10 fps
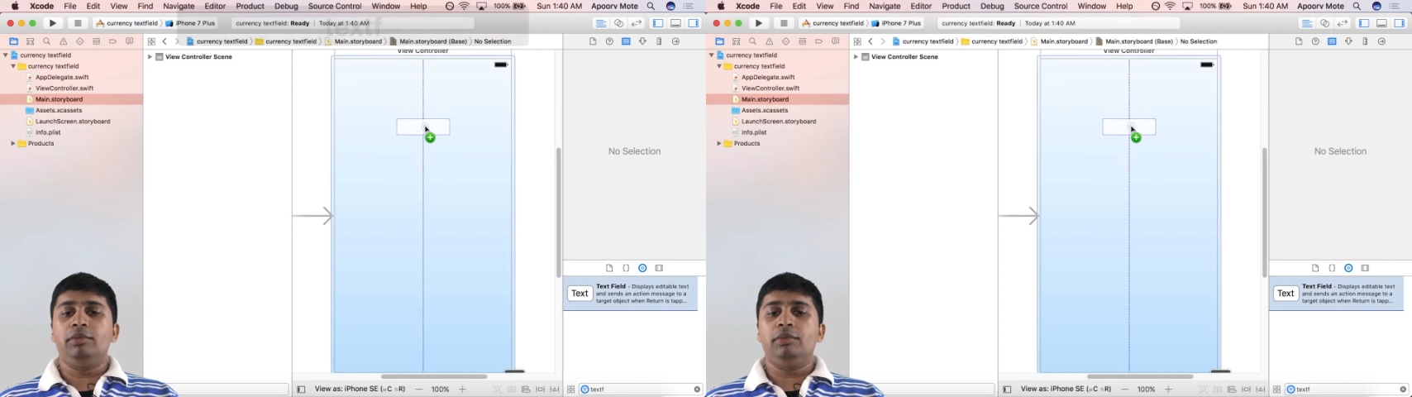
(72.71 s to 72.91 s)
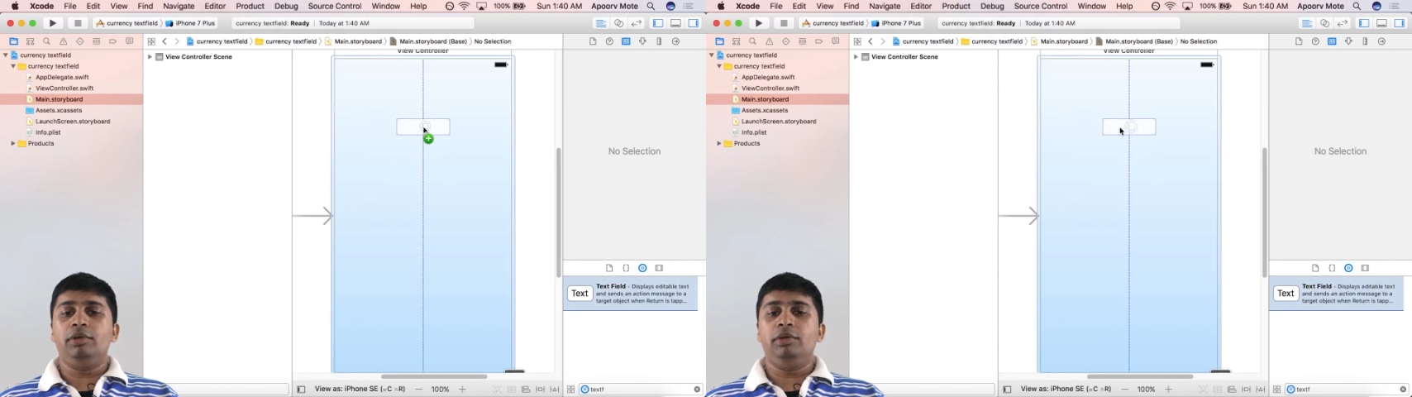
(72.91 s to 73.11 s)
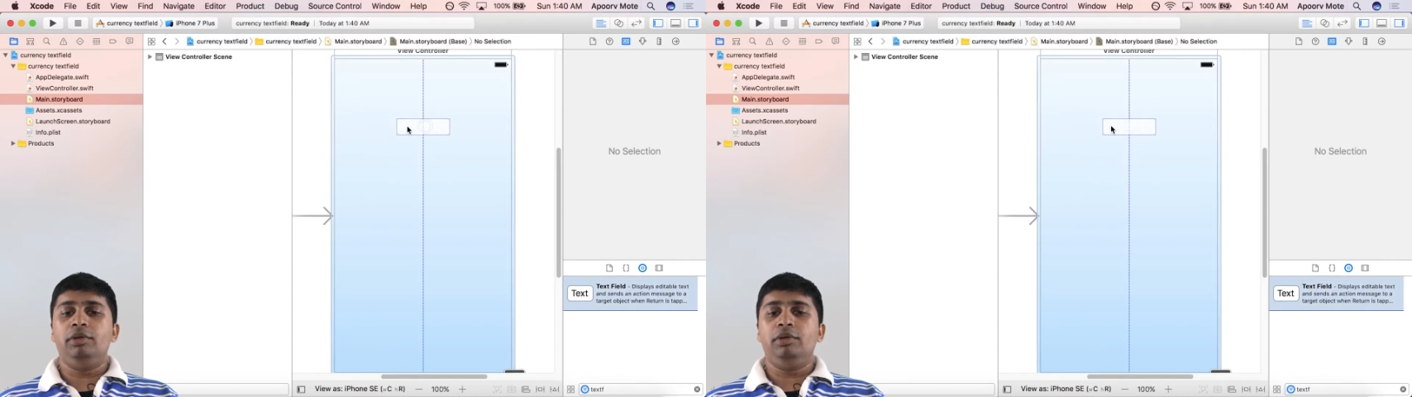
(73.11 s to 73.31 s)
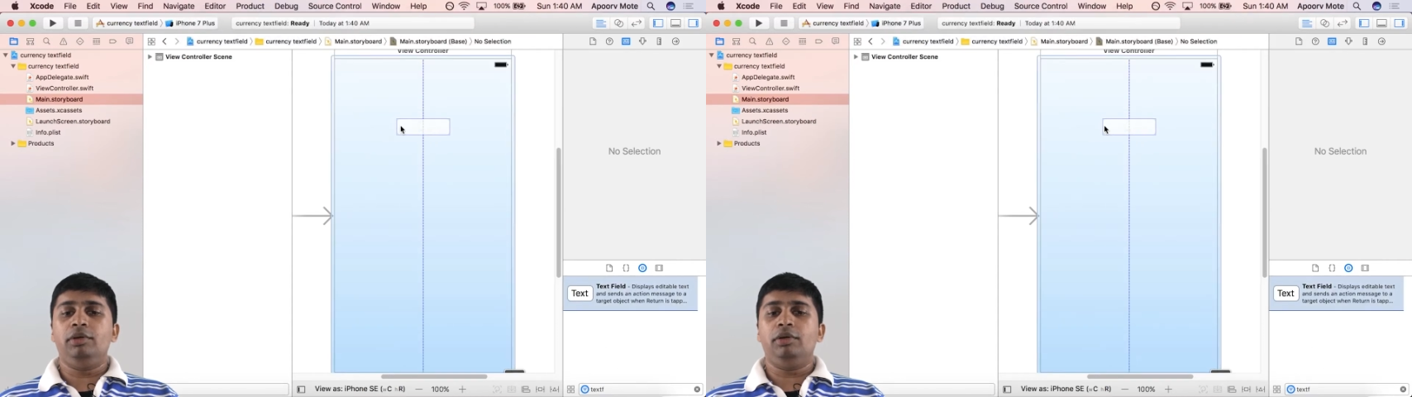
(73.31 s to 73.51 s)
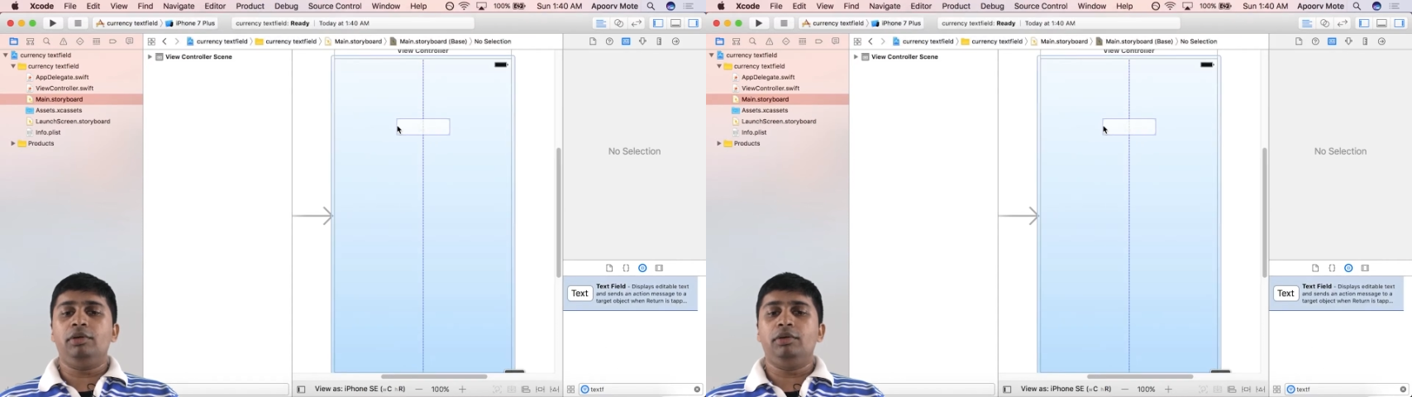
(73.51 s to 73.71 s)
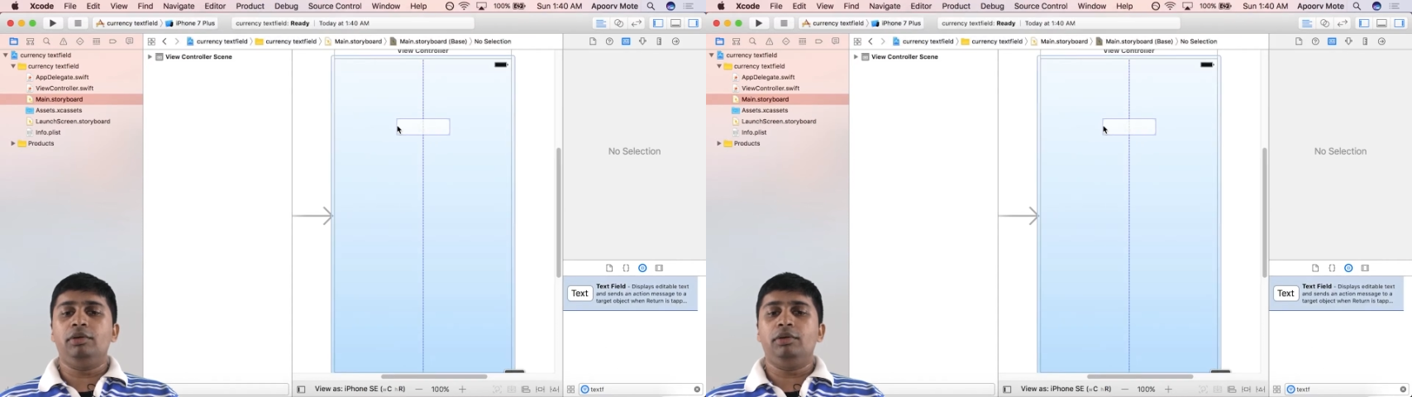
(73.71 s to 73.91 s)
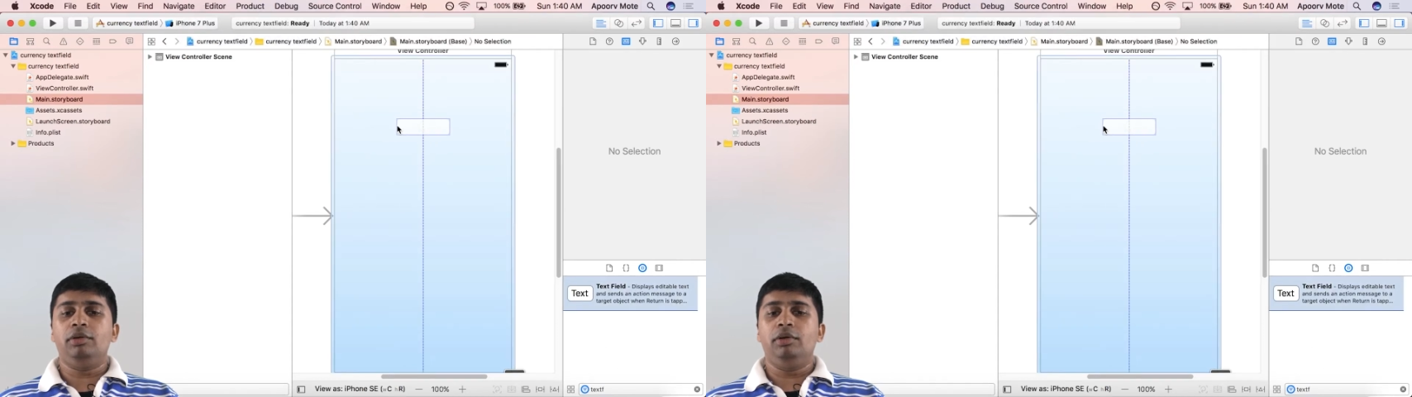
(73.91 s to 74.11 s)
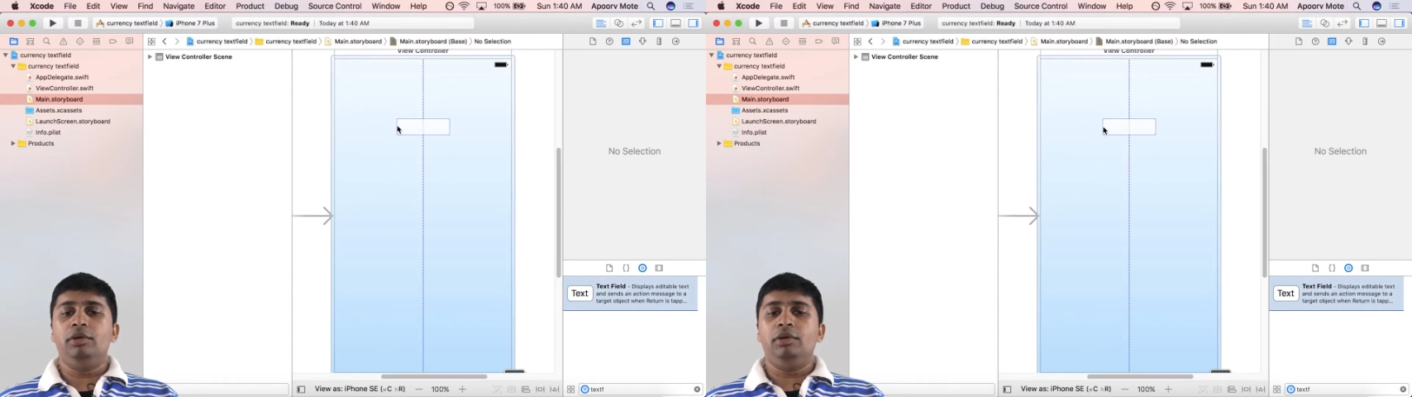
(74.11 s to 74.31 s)
here.
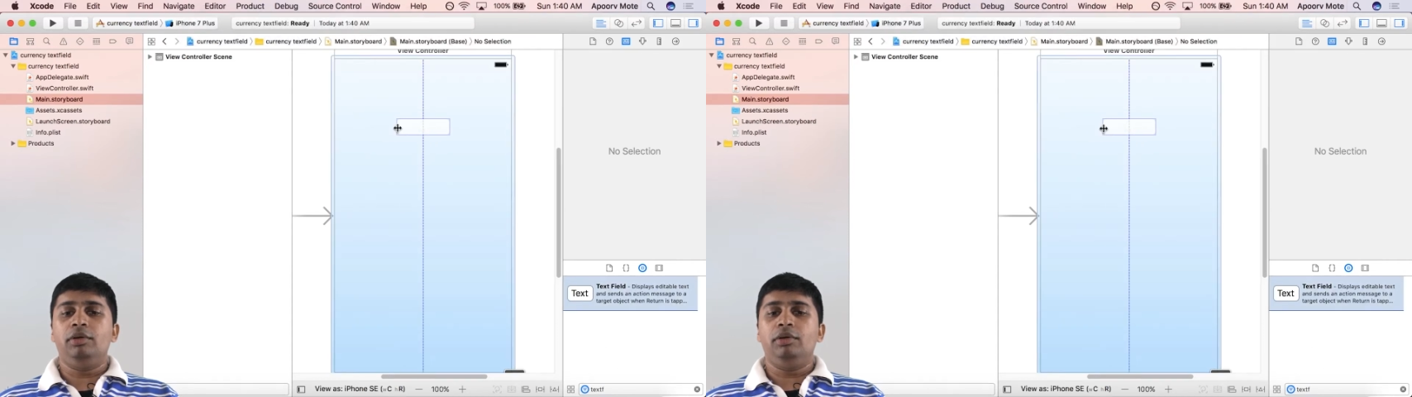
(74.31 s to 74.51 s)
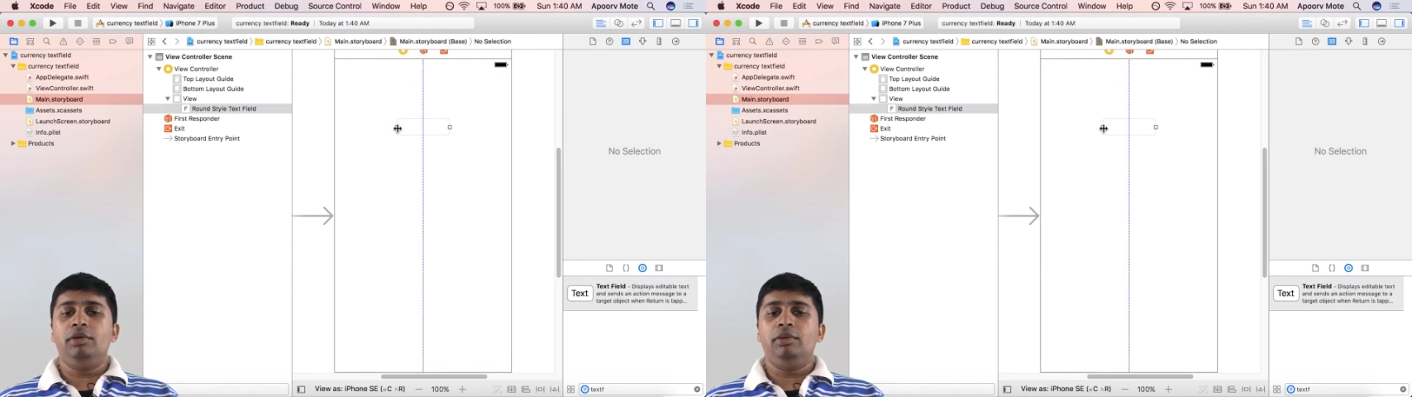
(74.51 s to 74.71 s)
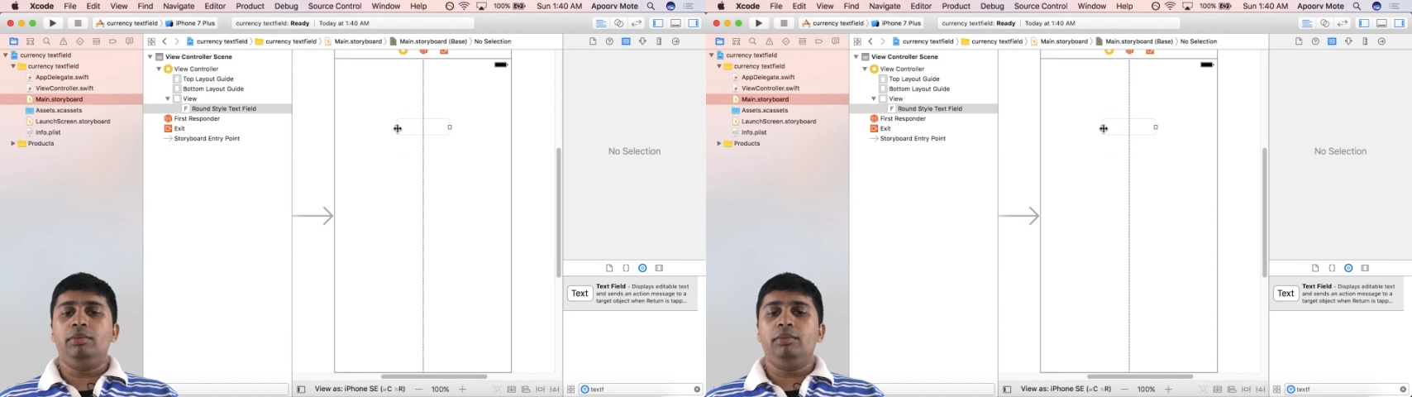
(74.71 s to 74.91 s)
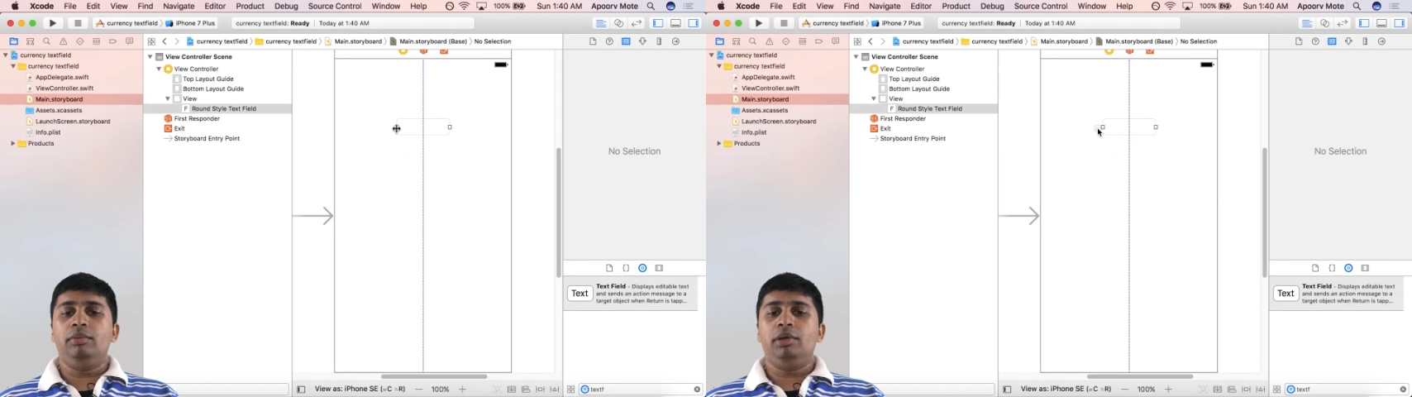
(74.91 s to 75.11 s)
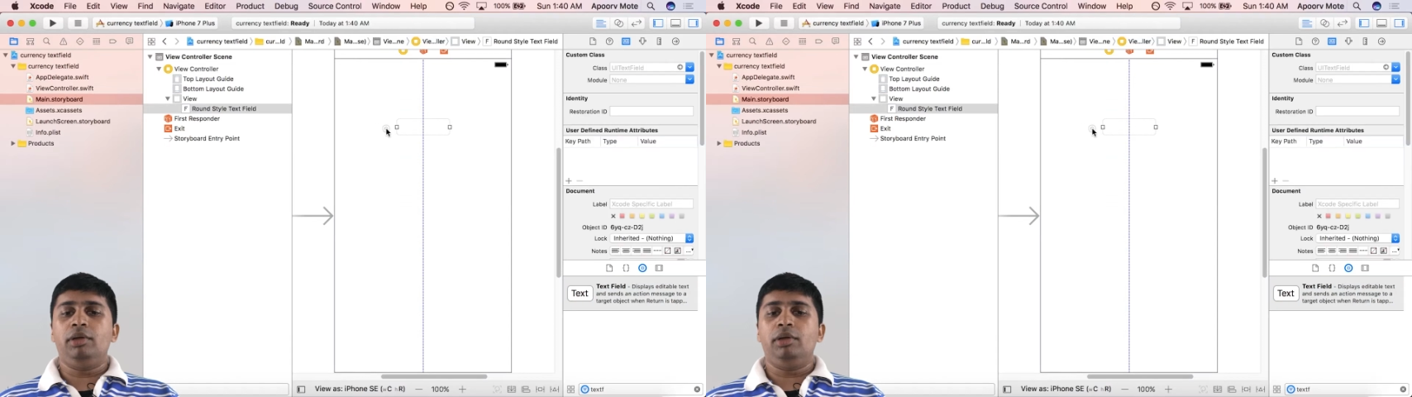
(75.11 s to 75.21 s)
Make